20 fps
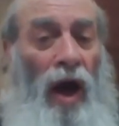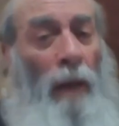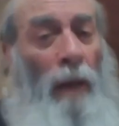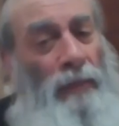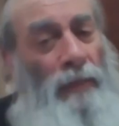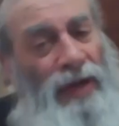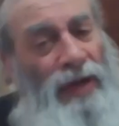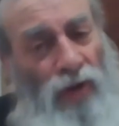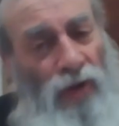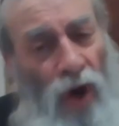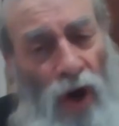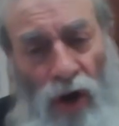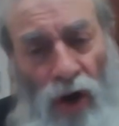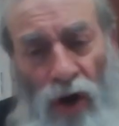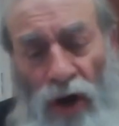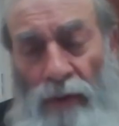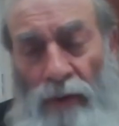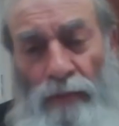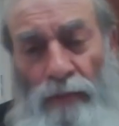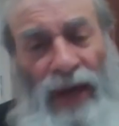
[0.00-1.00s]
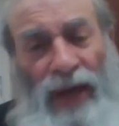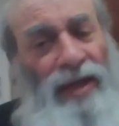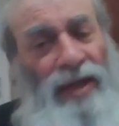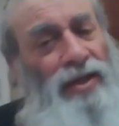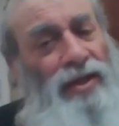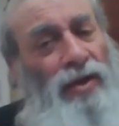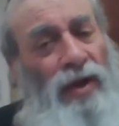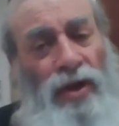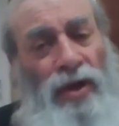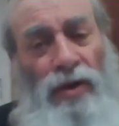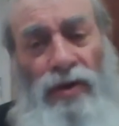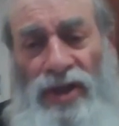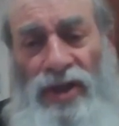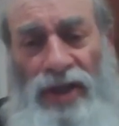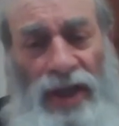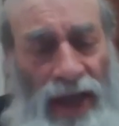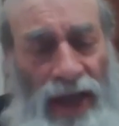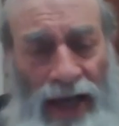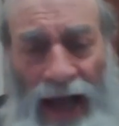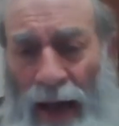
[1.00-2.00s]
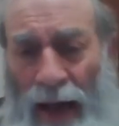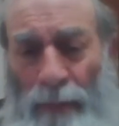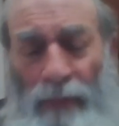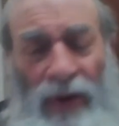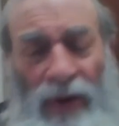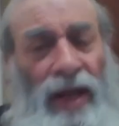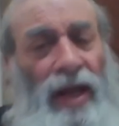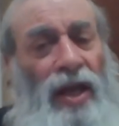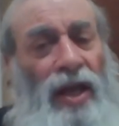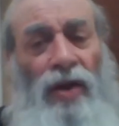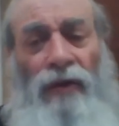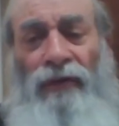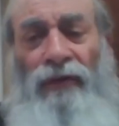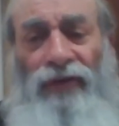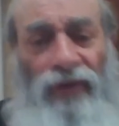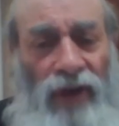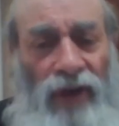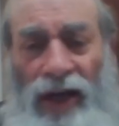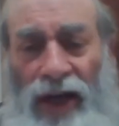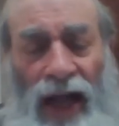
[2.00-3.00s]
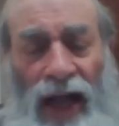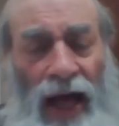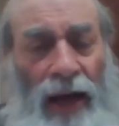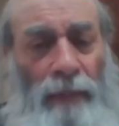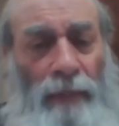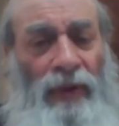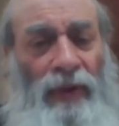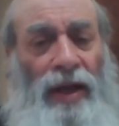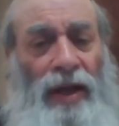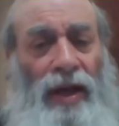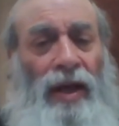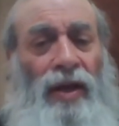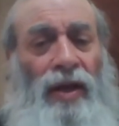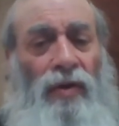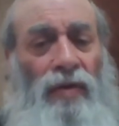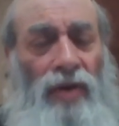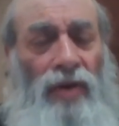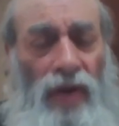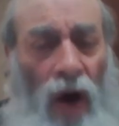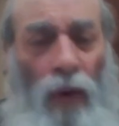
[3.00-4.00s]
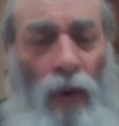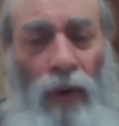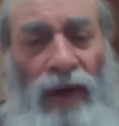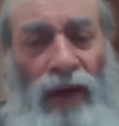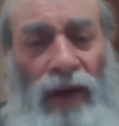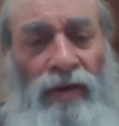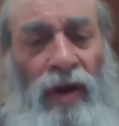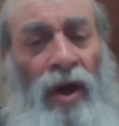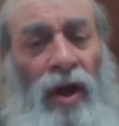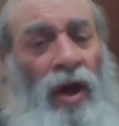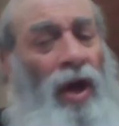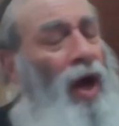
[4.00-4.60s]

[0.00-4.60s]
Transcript: a Bitochaim based on you see it happening, you've seen it happening, you know it,